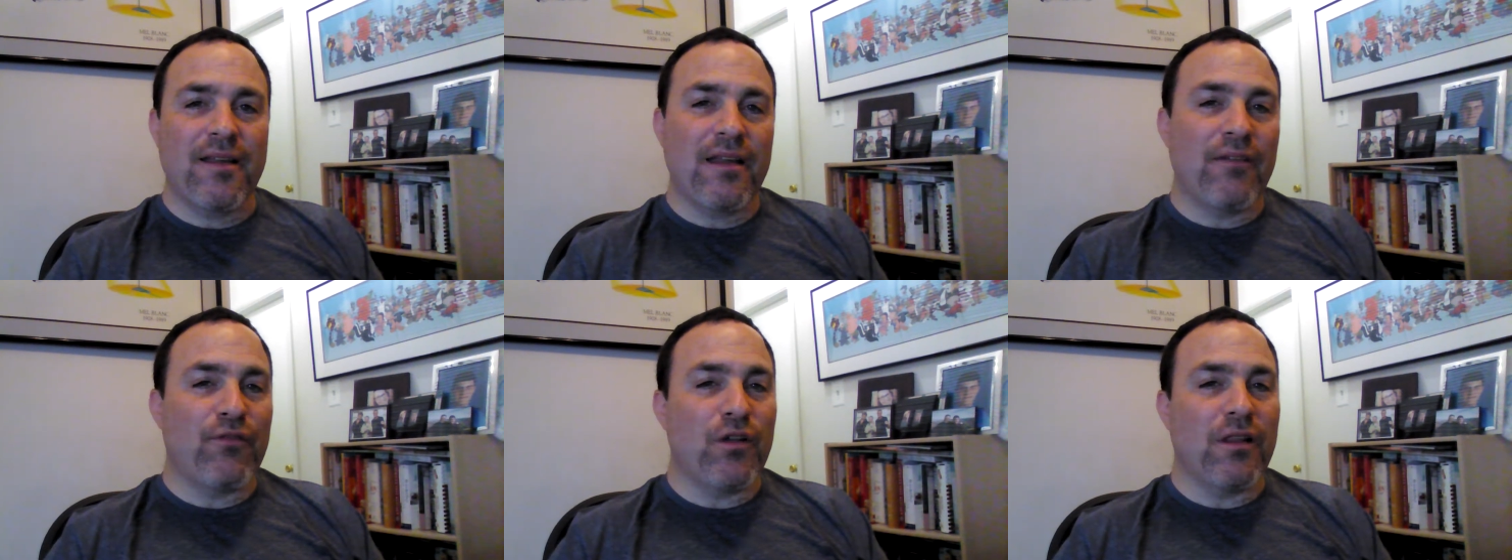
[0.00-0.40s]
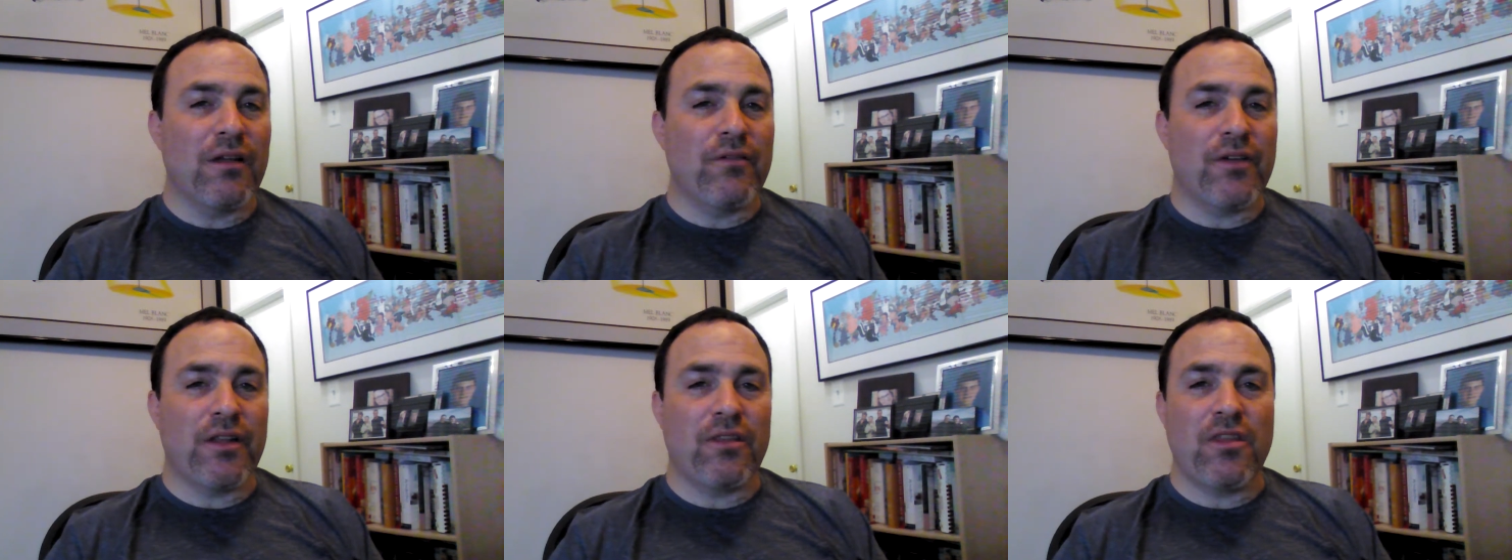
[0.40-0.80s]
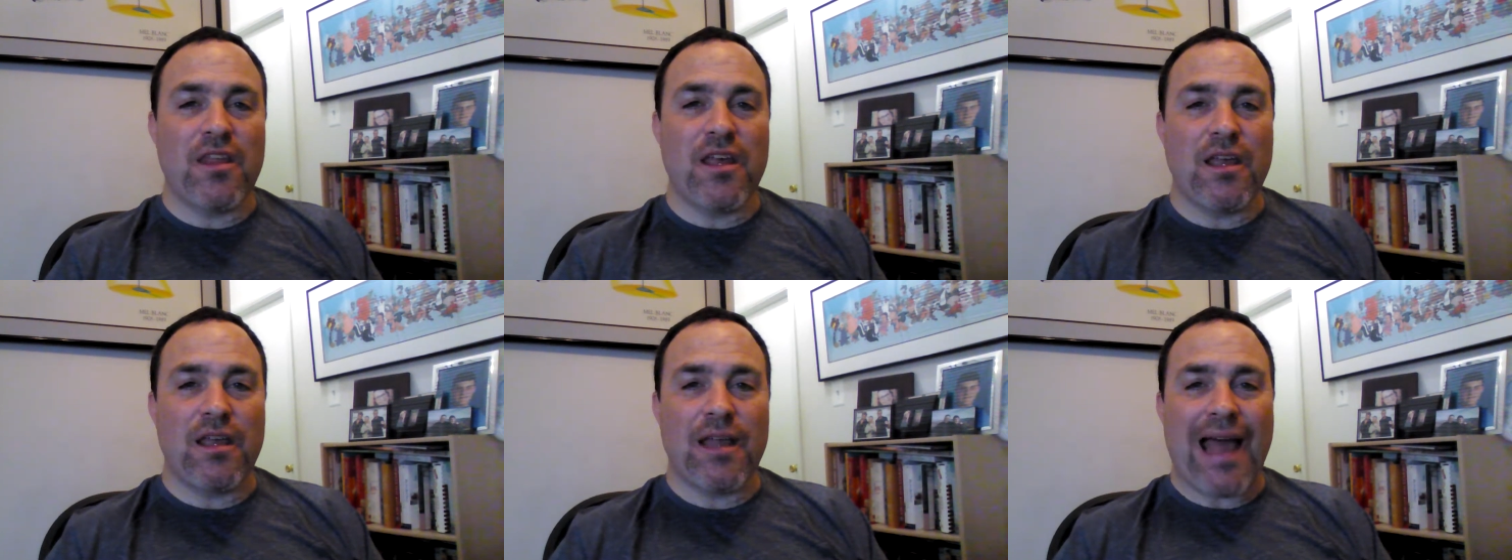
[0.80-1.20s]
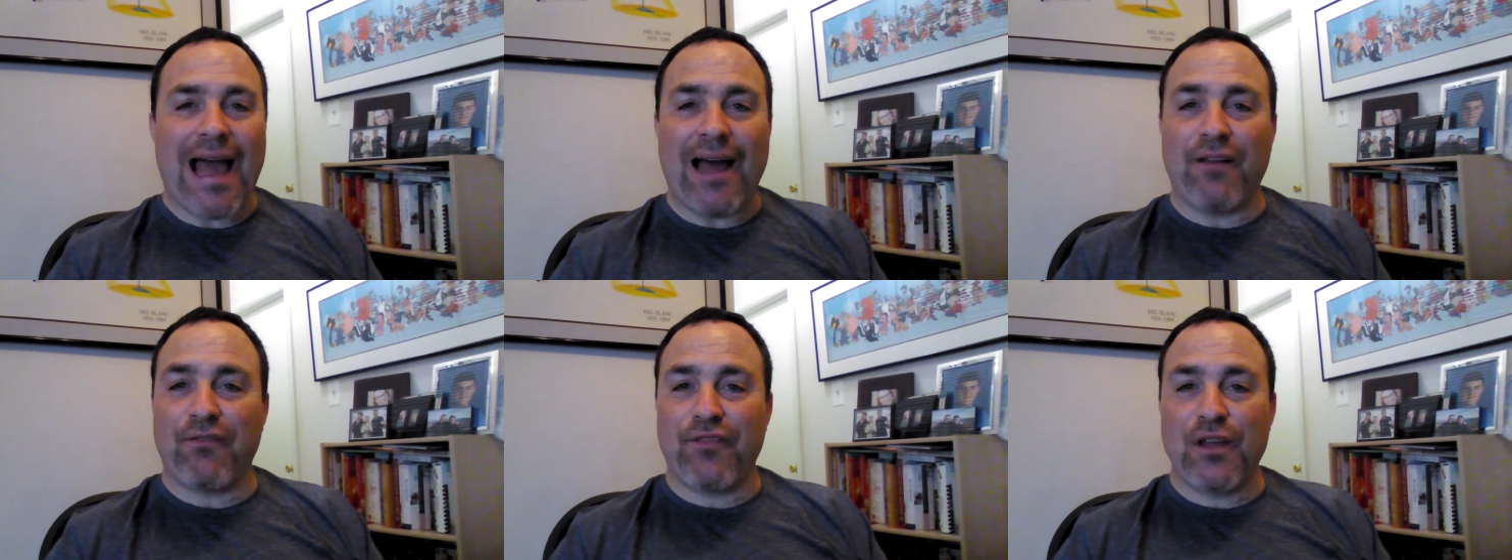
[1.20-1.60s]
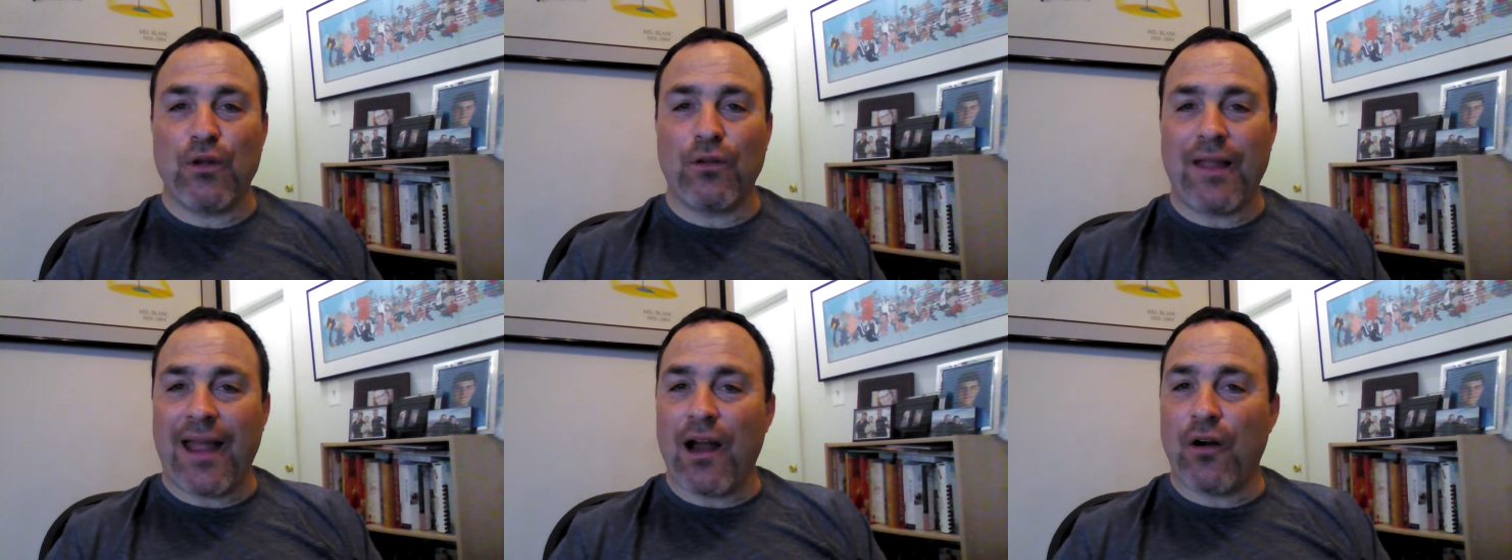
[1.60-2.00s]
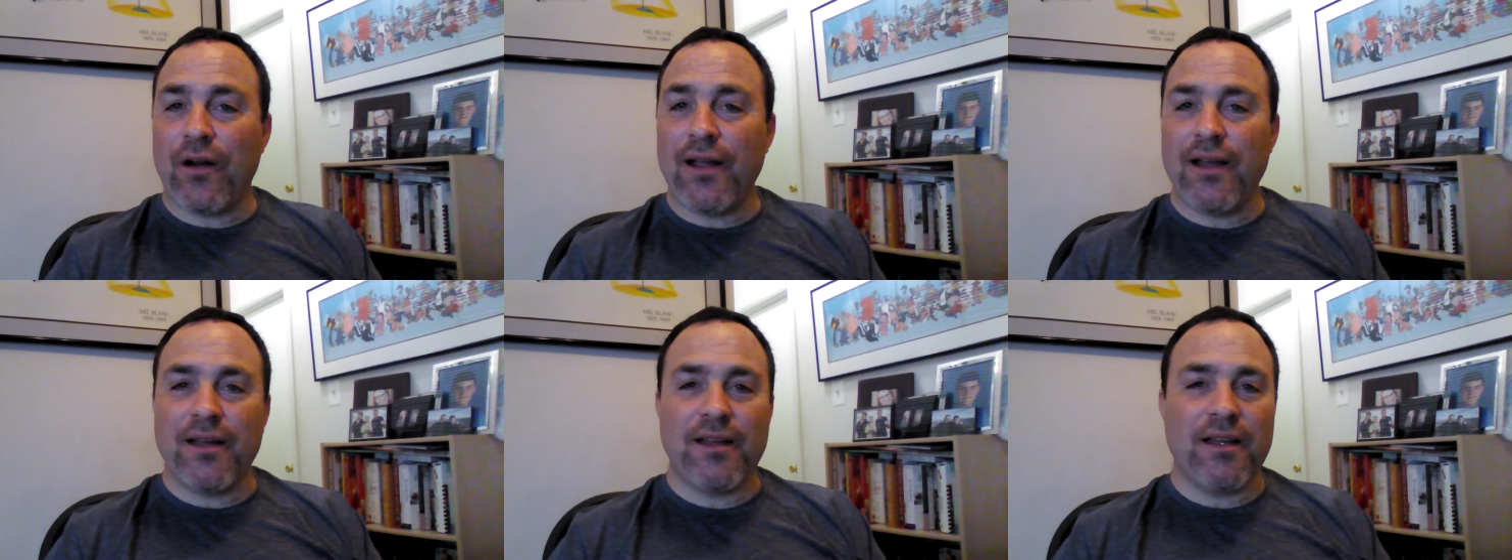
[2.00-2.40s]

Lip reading: if you live in the Hatfield area,